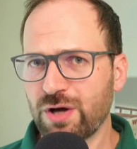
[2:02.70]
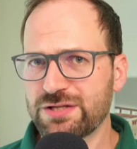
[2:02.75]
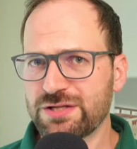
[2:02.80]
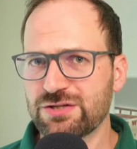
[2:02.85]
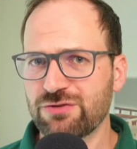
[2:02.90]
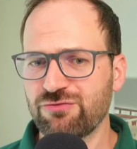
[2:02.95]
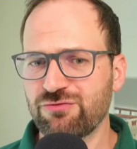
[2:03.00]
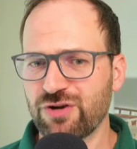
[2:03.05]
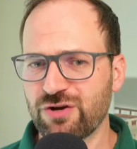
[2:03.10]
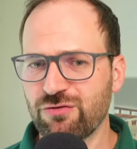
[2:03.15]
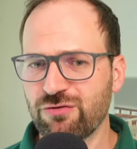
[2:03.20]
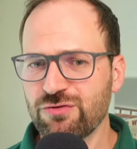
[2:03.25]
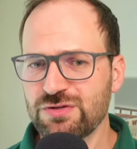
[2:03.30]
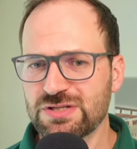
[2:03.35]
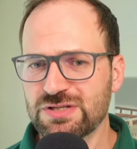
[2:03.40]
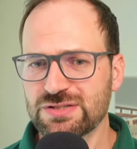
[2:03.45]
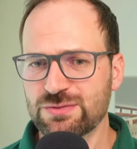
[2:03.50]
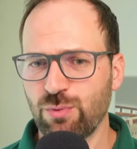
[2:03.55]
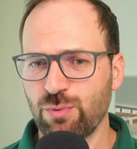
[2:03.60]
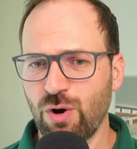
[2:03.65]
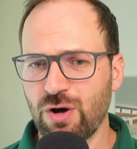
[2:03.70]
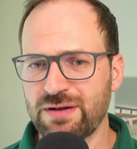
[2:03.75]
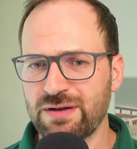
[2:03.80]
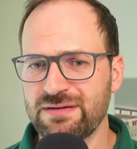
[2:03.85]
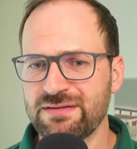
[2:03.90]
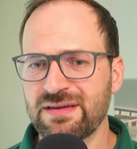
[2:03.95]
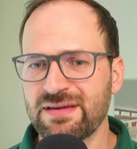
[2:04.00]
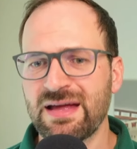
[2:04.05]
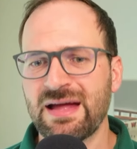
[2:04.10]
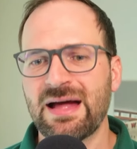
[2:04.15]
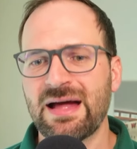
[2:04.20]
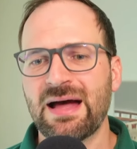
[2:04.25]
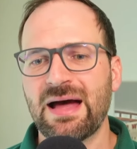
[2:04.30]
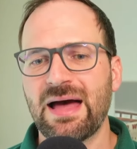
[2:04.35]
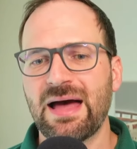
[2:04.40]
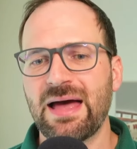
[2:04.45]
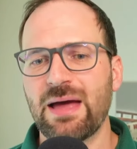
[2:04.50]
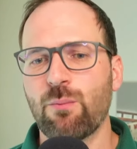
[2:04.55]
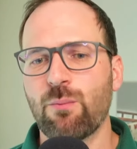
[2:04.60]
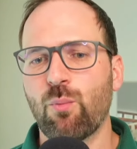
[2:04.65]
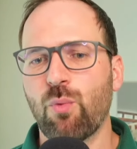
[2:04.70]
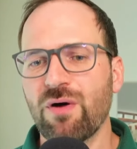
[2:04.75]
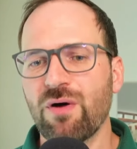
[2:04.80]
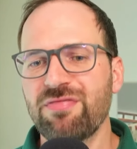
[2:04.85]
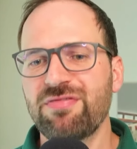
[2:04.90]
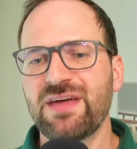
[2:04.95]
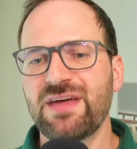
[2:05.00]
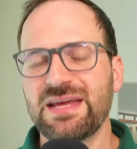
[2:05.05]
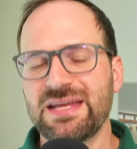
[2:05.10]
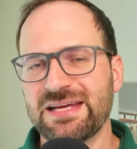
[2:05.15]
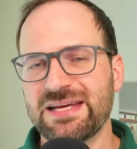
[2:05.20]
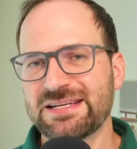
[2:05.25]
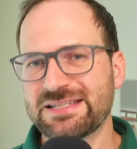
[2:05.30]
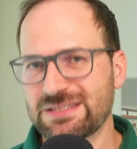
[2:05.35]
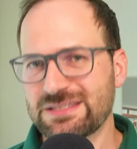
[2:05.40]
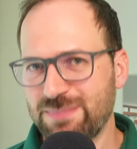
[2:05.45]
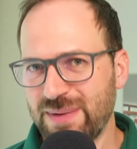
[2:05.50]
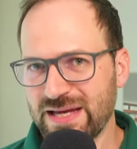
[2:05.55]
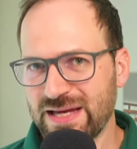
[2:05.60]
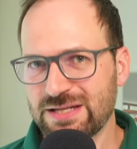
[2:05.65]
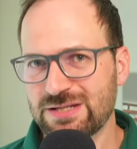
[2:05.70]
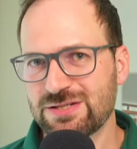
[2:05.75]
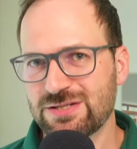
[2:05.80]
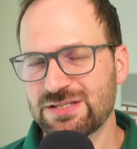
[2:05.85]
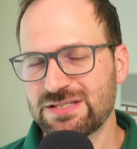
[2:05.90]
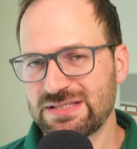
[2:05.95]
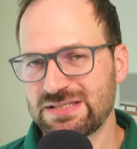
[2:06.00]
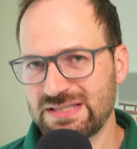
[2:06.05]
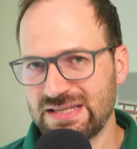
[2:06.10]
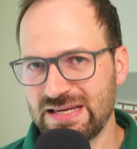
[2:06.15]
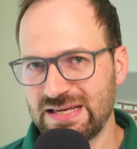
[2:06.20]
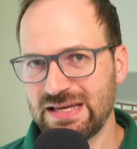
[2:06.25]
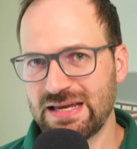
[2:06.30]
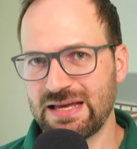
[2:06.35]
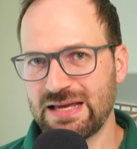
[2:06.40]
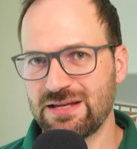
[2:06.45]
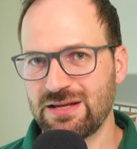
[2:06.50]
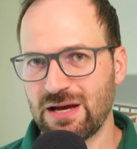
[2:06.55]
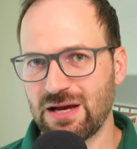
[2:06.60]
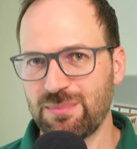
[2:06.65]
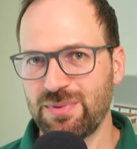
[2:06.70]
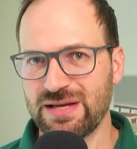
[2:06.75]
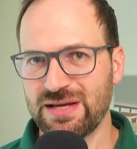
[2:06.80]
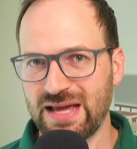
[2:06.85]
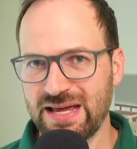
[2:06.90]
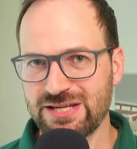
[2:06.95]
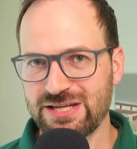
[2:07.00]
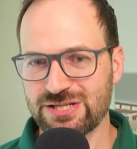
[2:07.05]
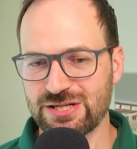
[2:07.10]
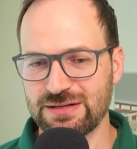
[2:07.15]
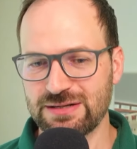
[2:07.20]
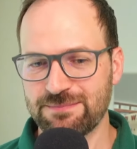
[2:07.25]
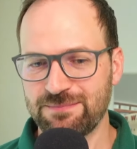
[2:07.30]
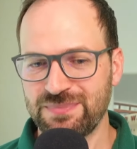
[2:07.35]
recruiters want and what they expect to see in your application.